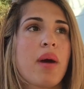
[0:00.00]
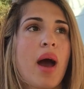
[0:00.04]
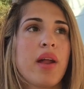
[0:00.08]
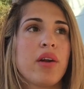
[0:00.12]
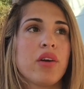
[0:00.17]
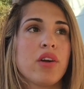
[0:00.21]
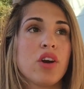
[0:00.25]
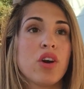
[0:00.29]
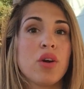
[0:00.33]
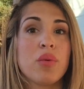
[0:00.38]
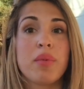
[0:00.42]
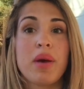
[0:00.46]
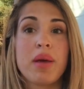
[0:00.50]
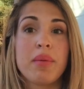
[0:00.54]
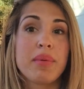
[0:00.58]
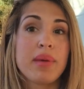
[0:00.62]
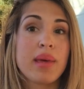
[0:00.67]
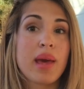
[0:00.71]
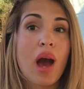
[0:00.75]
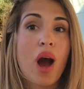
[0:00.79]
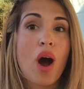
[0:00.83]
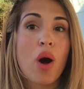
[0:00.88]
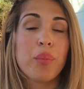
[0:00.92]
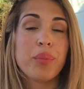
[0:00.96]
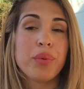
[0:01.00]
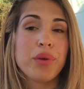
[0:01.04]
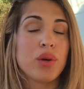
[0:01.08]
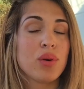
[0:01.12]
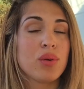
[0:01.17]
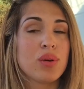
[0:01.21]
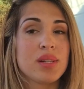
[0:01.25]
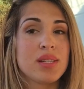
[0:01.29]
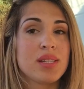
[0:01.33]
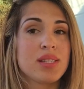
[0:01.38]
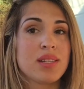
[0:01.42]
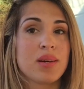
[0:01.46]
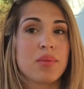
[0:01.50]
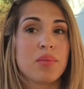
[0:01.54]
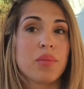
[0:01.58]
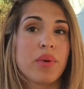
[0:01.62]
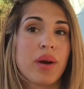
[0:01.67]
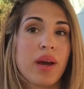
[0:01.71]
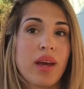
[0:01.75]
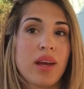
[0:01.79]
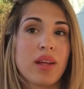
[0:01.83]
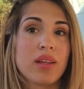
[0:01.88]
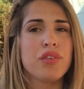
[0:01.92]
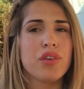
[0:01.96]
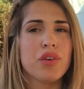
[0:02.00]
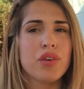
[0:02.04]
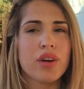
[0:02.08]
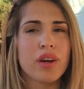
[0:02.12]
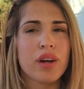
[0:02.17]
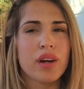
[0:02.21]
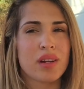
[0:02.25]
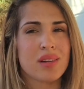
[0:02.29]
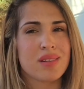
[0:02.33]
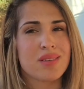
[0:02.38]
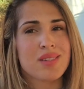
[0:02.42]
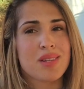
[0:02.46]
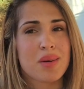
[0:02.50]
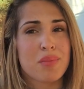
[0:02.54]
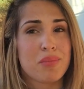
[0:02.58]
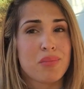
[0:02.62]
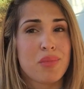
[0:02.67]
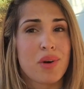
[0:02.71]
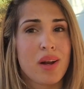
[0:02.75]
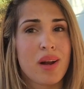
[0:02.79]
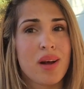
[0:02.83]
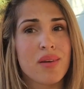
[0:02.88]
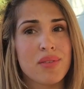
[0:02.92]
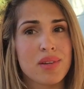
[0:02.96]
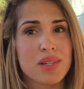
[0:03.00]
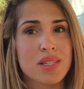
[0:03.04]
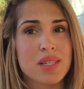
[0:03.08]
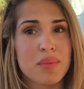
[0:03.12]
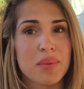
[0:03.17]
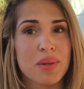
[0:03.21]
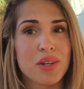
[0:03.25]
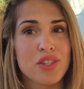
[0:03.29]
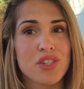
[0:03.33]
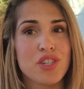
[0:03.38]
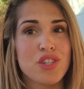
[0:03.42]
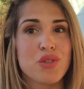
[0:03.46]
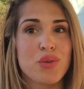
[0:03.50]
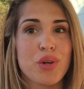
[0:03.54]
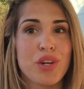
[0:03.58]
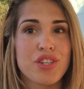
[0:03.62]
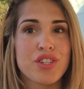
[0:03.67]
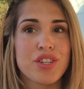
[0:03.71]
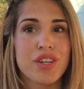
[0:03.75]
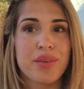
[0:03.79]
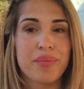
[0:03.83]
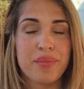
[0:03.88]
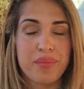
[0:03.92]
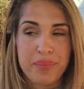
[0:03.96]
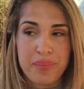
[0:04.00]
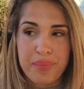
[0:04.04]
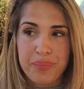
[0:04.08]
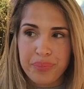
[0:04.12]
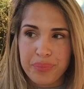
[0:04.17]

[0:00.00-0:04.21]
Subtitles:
I don't know, maybe help you in some way if you're in somewhat of a similar situation.